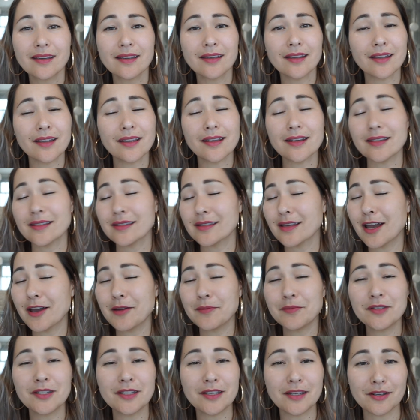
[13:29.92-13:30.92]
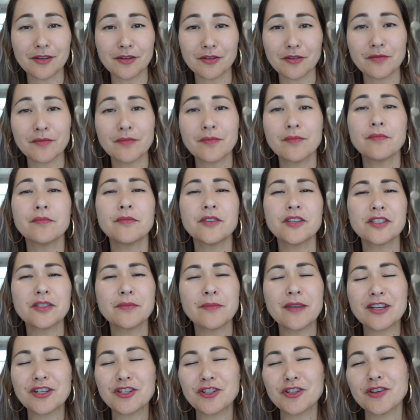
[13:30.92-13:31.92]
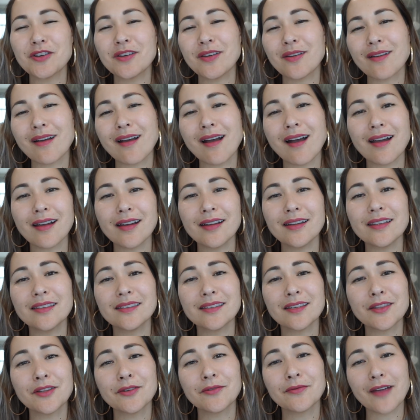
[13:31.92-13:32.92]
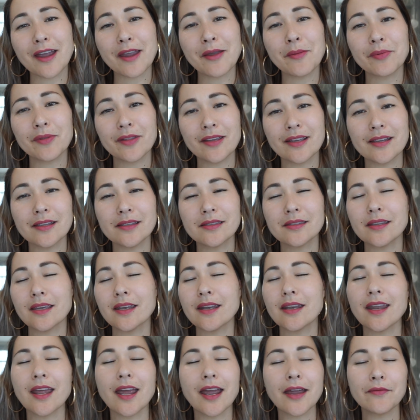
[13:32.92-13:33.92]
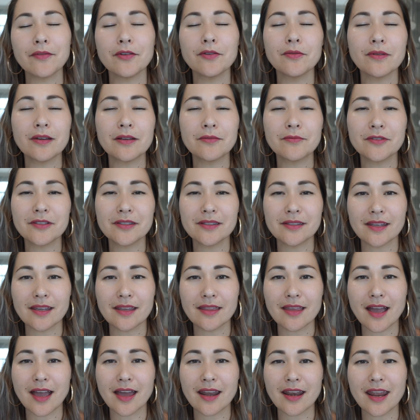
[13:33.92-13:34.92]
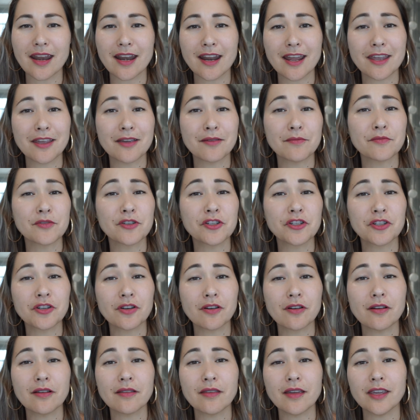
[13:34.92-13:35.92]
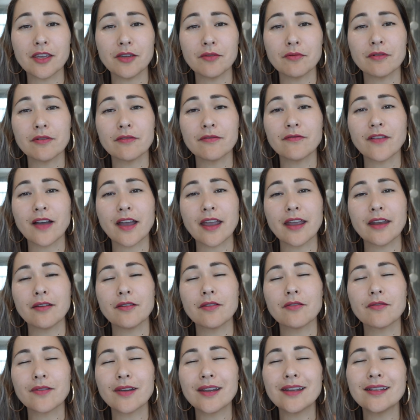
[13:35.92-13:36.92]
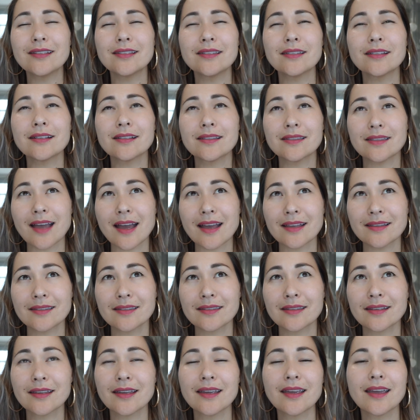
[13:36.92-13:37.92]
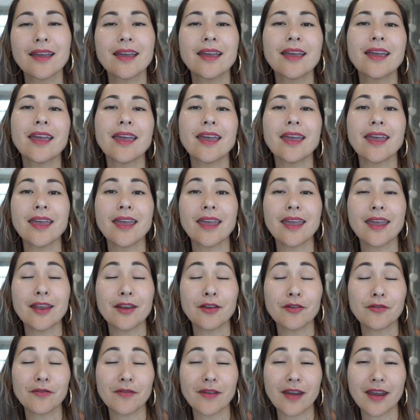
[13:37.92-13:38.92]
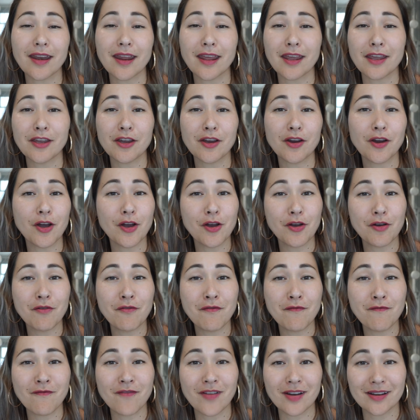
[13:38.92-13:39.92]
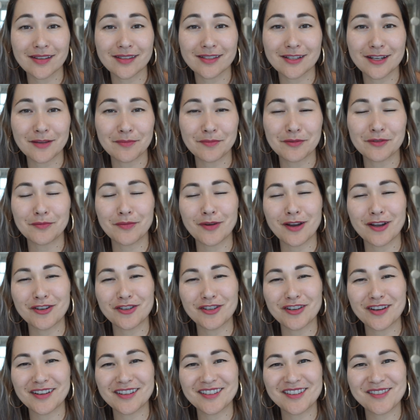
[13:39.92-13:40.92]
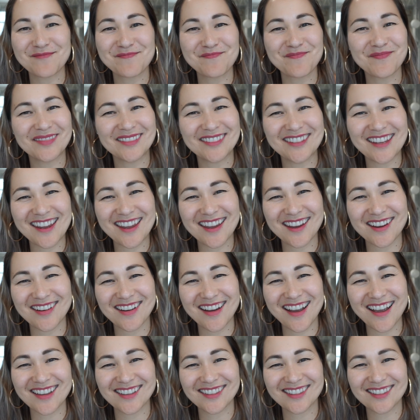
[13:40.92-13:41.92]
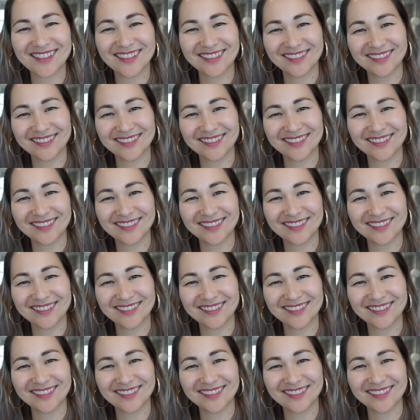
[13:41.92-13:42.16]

it is up to you. Just make sure your heart is in the right place, and everyone will see that, and I am sure that you will find great success in creating your own Front Steps project. Take care, guys.